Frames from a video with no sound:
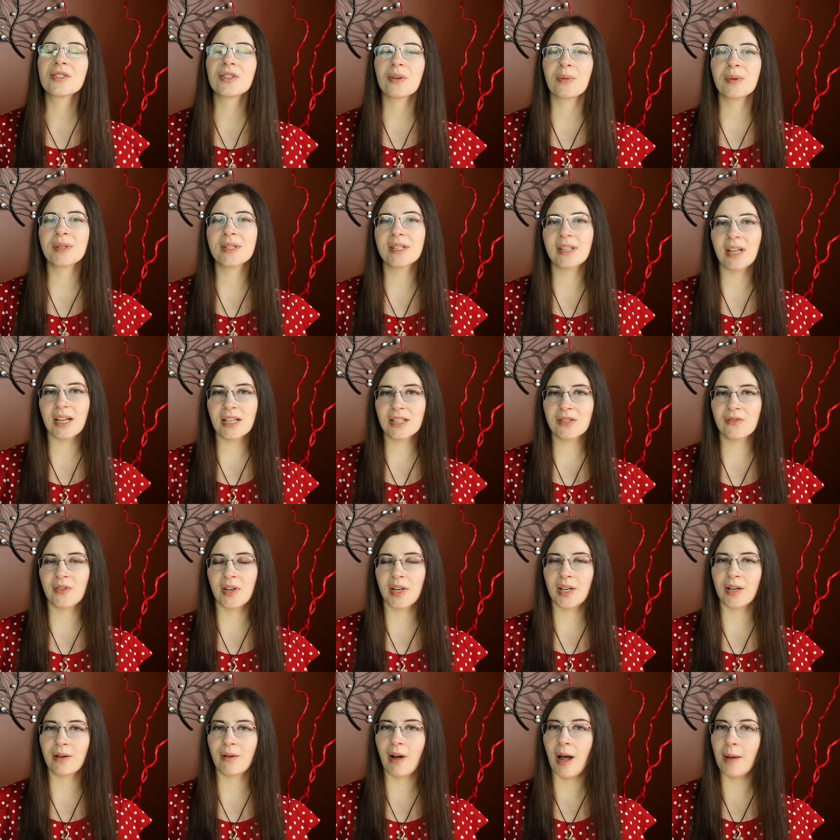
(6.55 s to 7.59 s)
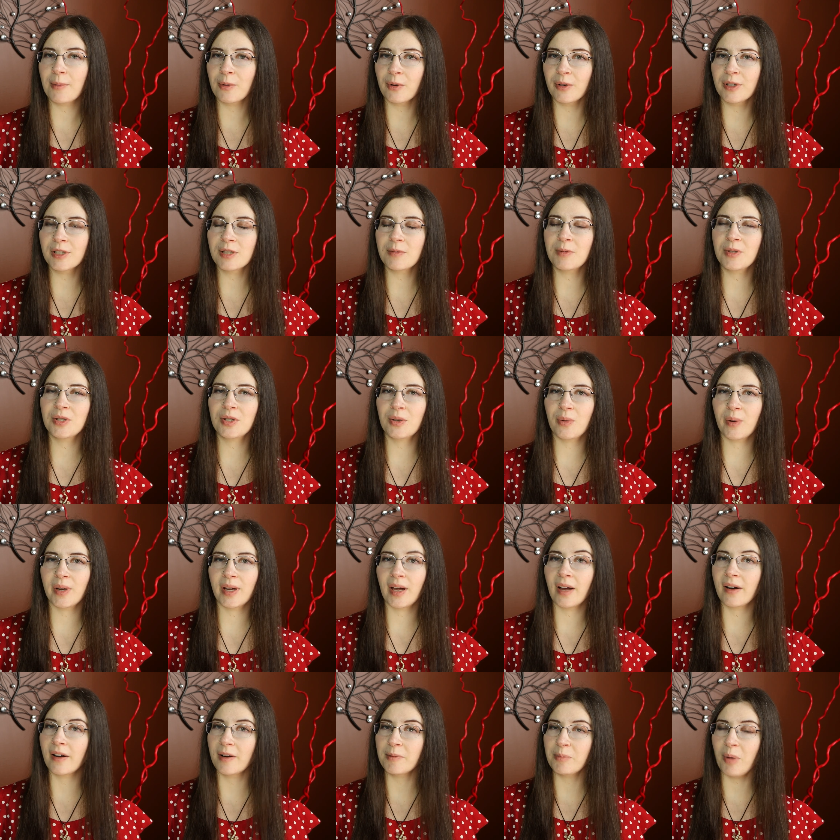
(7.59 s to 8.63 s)
so in today's video, I'm going to be
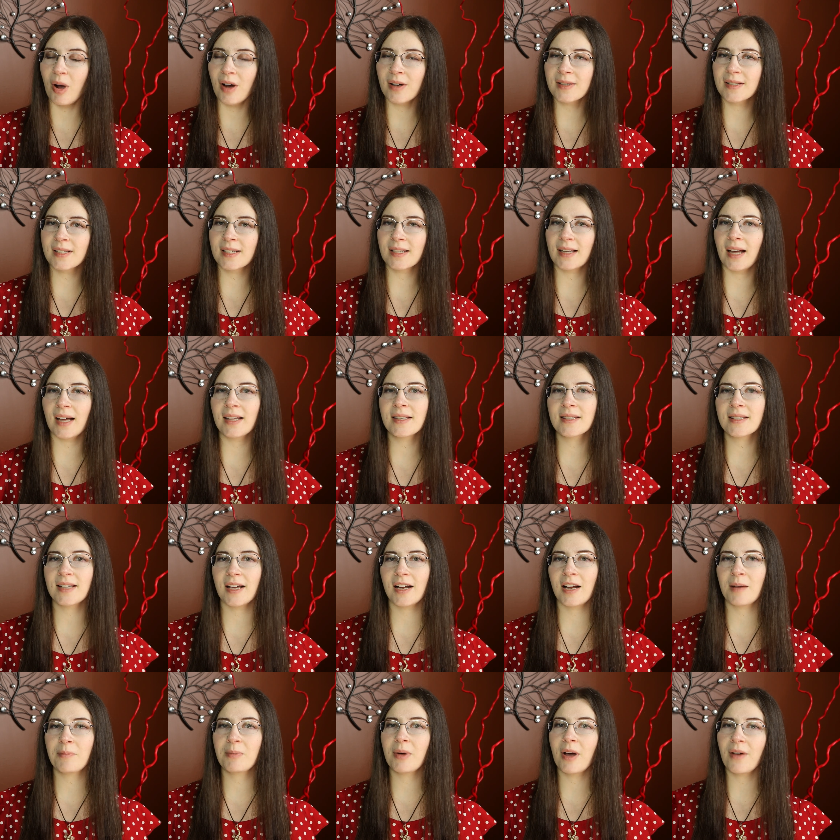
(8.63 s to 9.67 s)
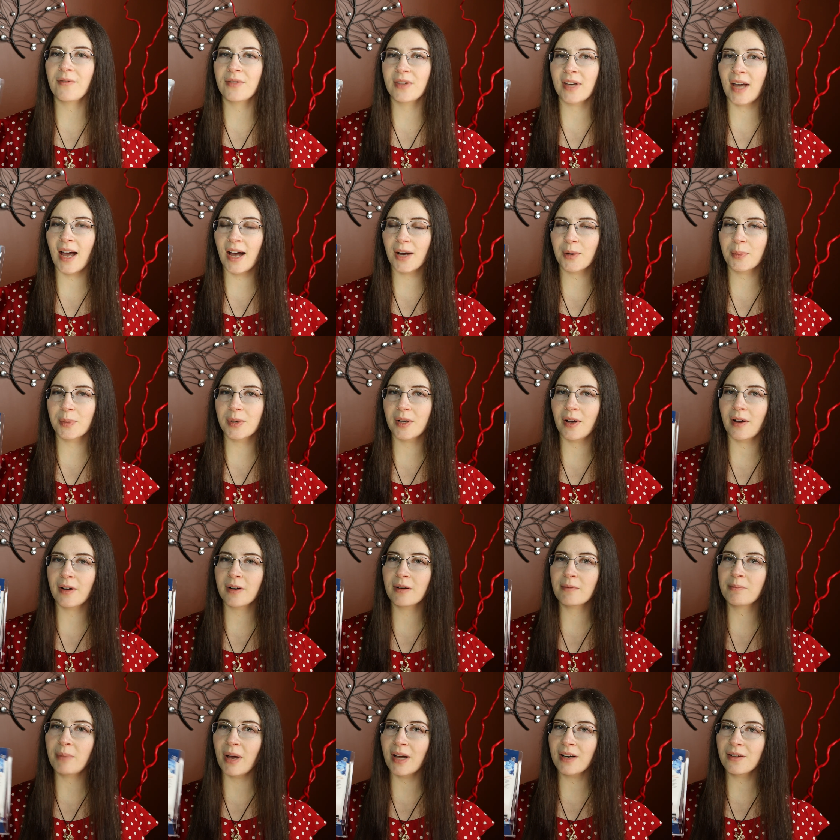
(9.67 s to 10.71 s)
doing an unboxing and setup of the
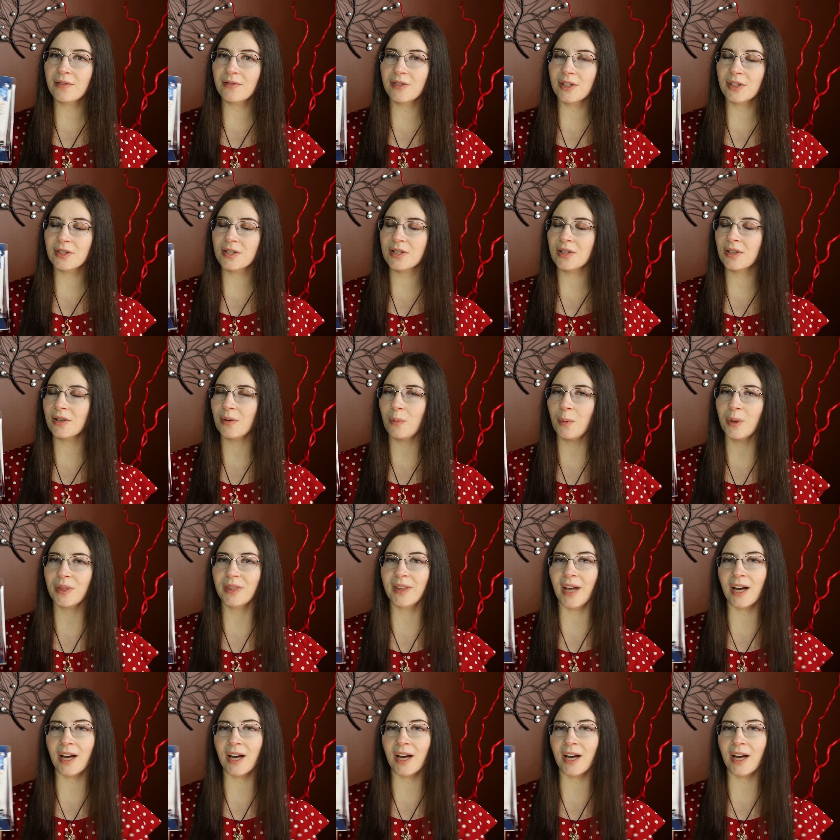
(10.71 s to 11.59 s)
Aqueon Betta Filter with